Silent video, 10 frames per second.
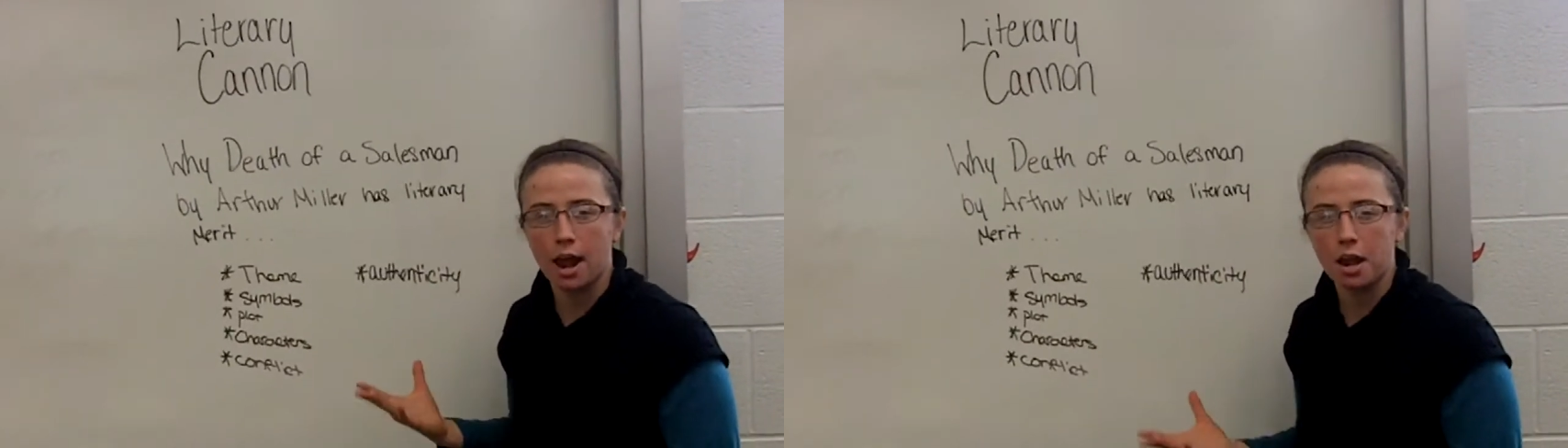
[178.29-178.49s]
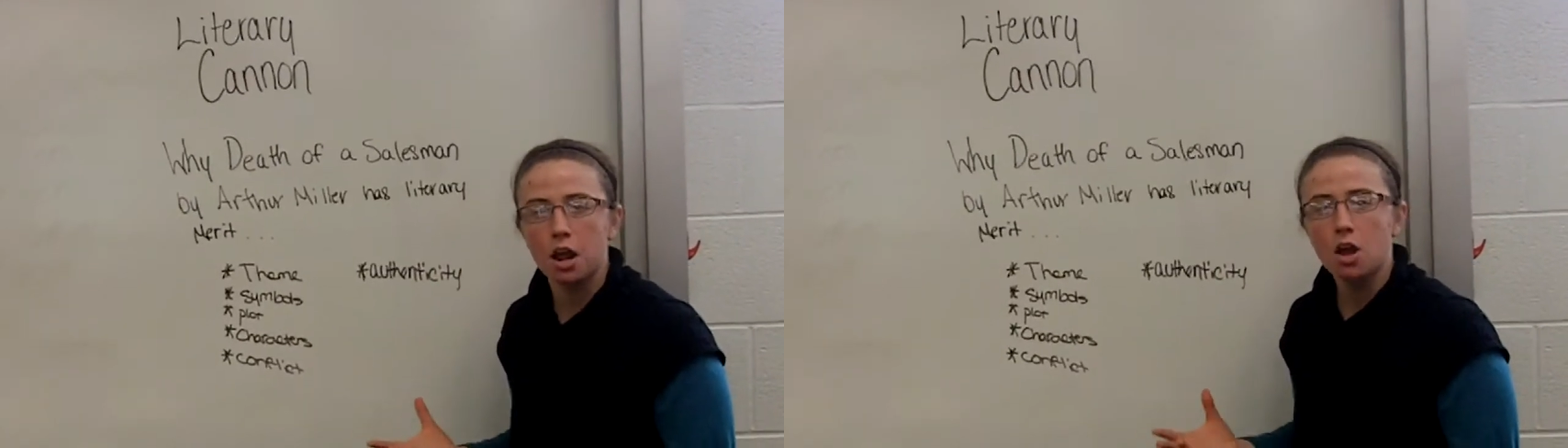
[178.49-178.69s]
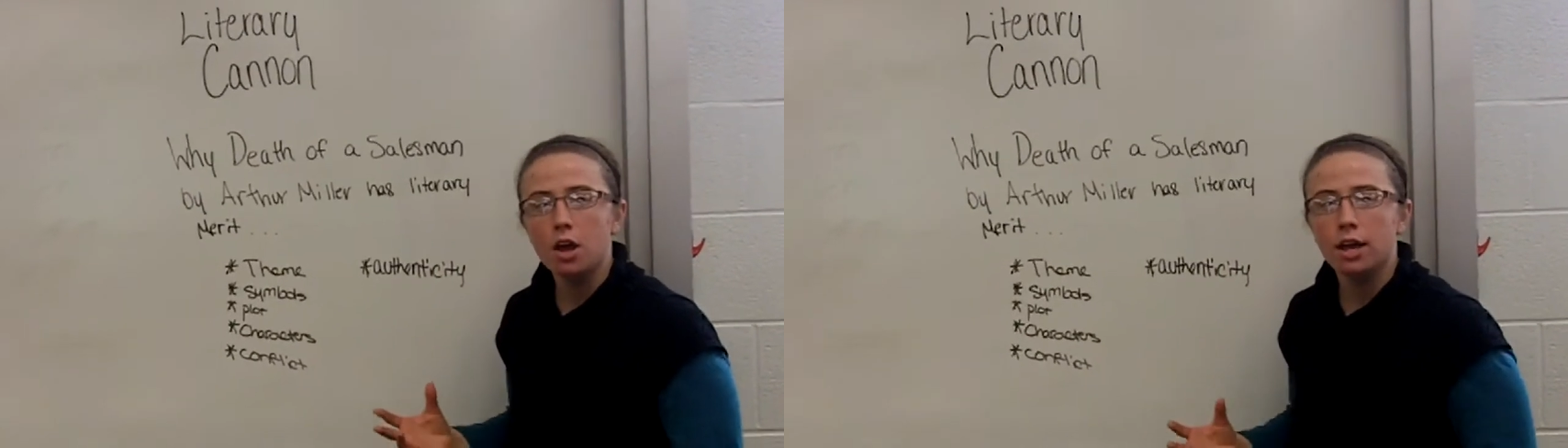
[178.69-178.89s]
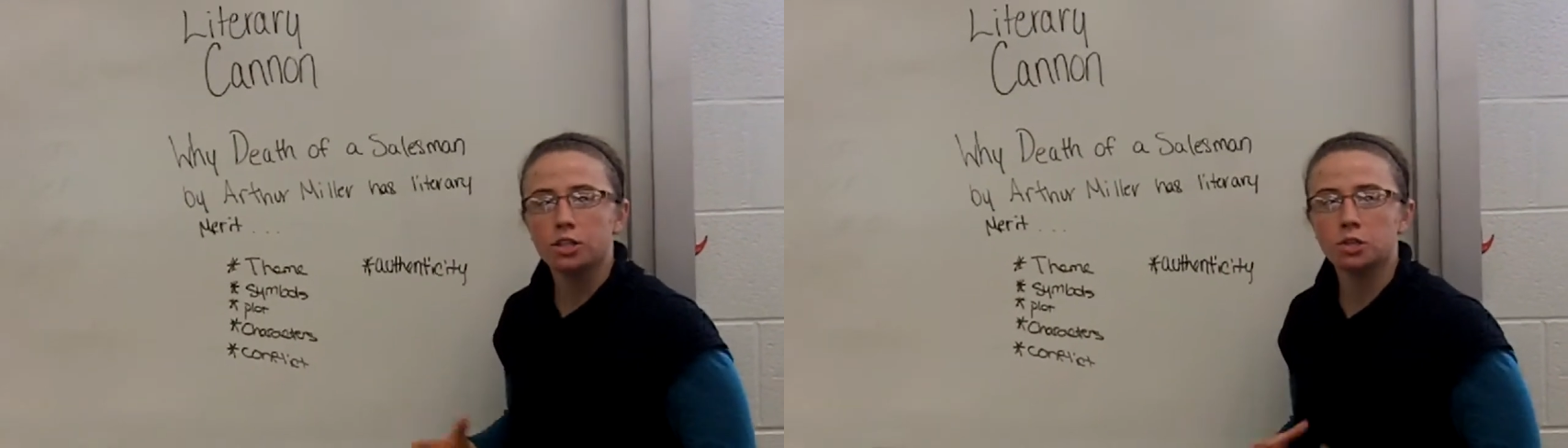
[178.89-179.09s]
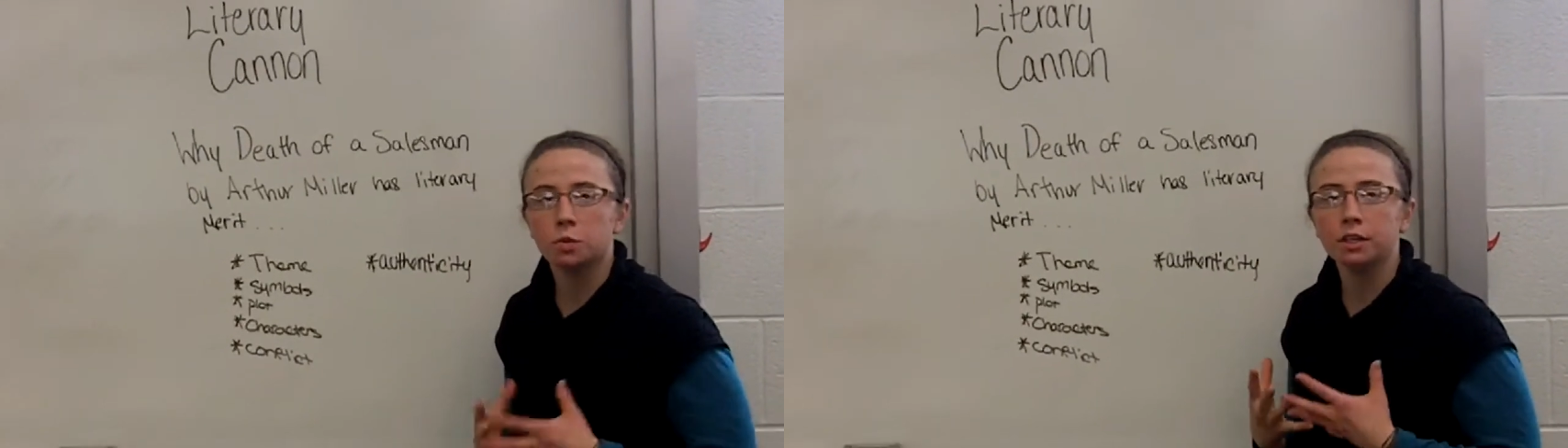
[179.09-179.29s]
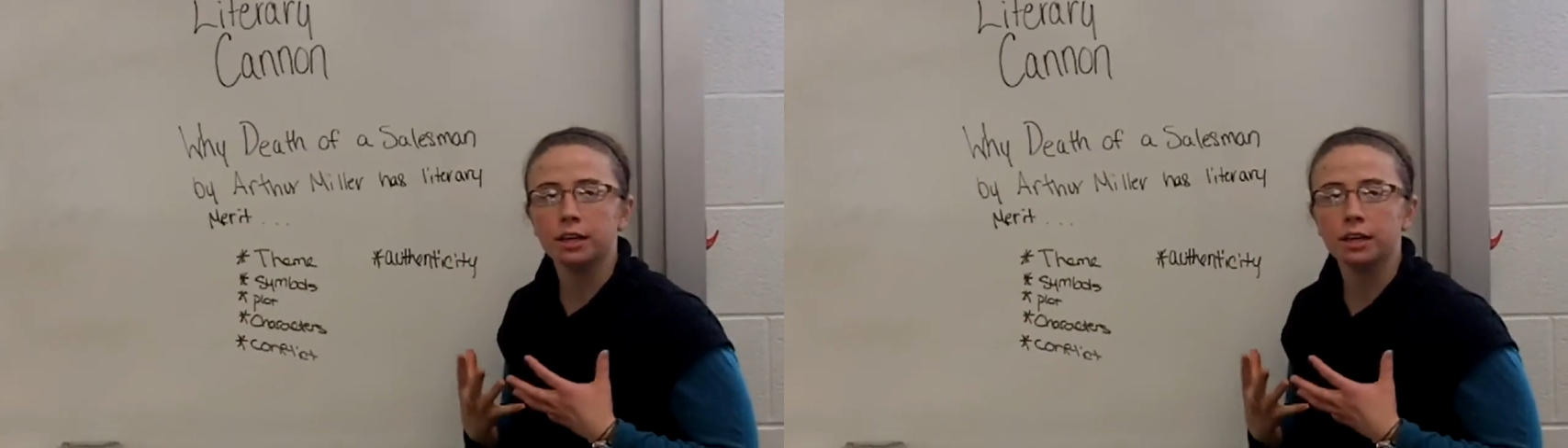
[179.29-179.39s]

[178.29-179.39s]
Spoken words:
and it's